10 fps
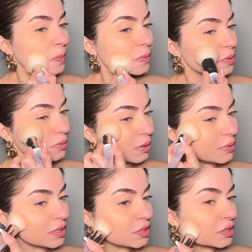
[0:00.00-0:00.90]
So I'm
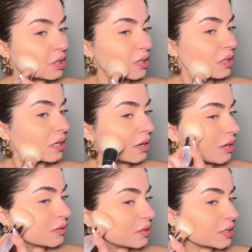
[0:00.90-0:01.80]
gonna start like
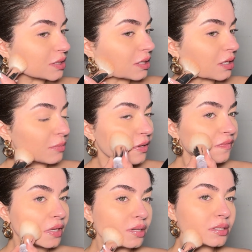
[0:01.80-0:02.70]
on this side of my
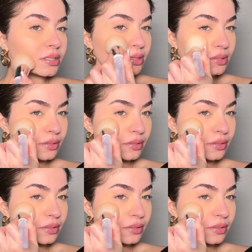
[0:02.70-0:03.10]
face.